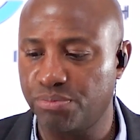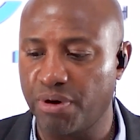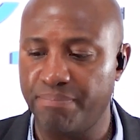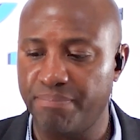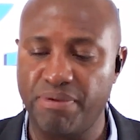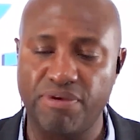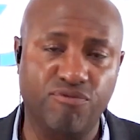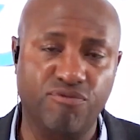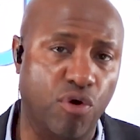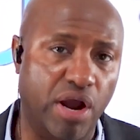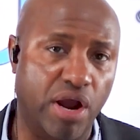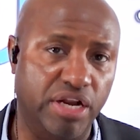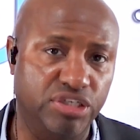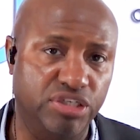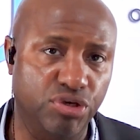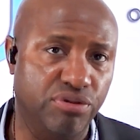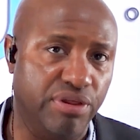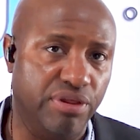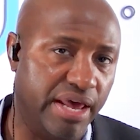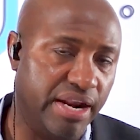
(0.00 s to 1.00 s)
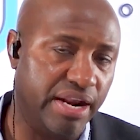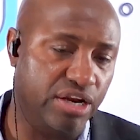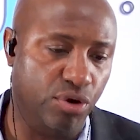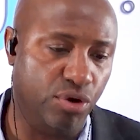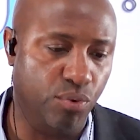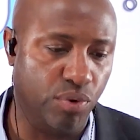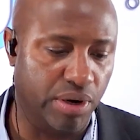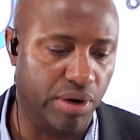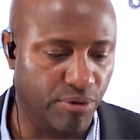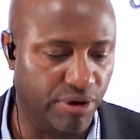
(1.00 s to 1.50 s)
But before I do that, I do
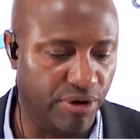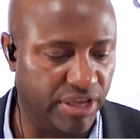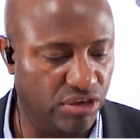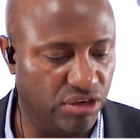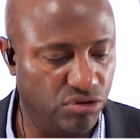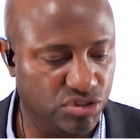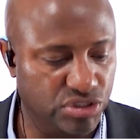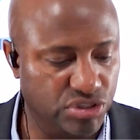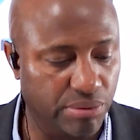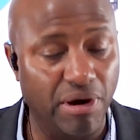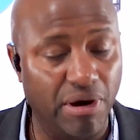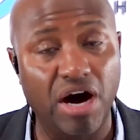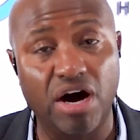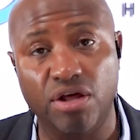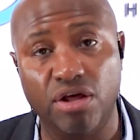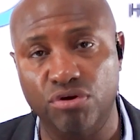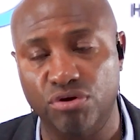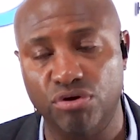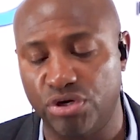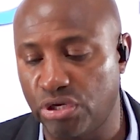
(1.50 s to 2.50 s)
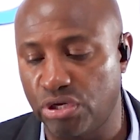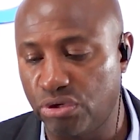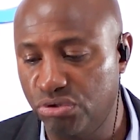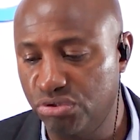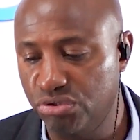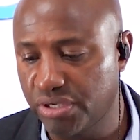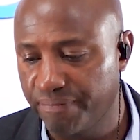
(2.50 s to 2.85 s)
want to bring you some other news.